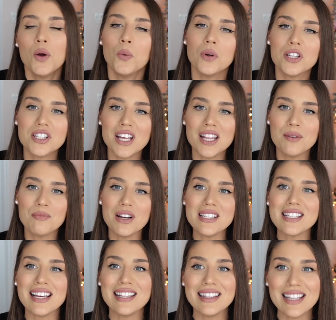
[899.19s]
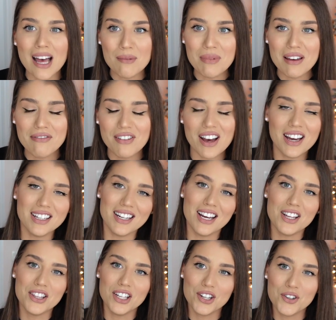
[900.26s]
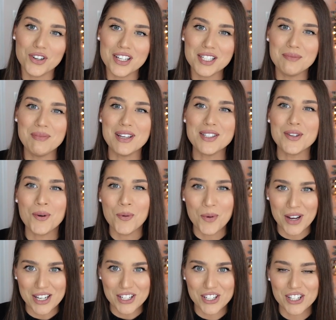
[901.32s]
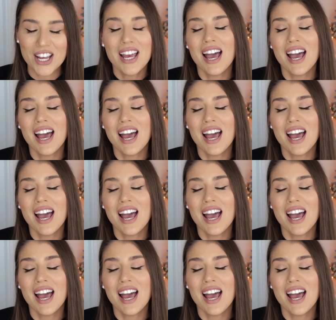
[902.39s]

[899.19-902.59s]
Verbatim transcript: which celebrates La Befana, the Christmas witch.